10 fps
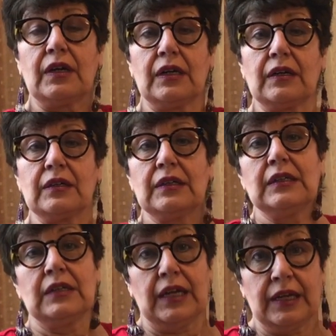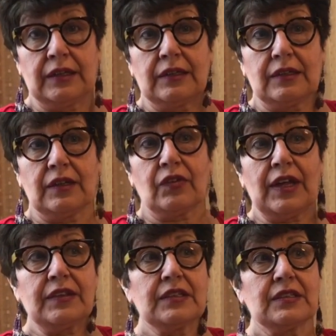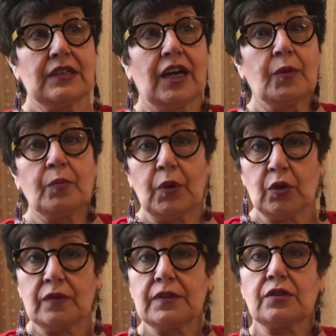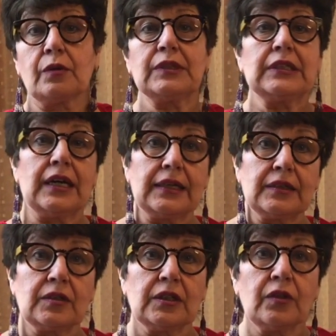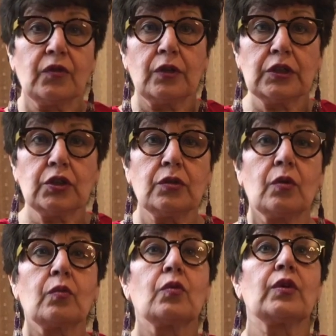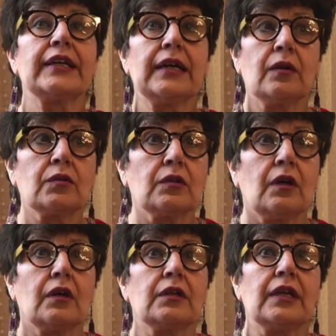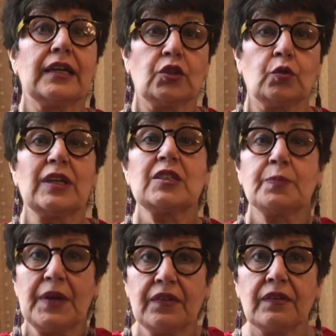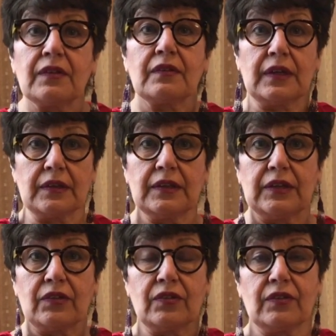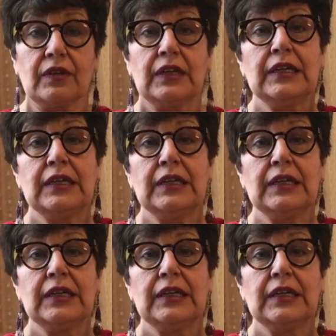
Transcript: Uh, and as, at this time, both of us are retired and of course you don't count on extra expenses like this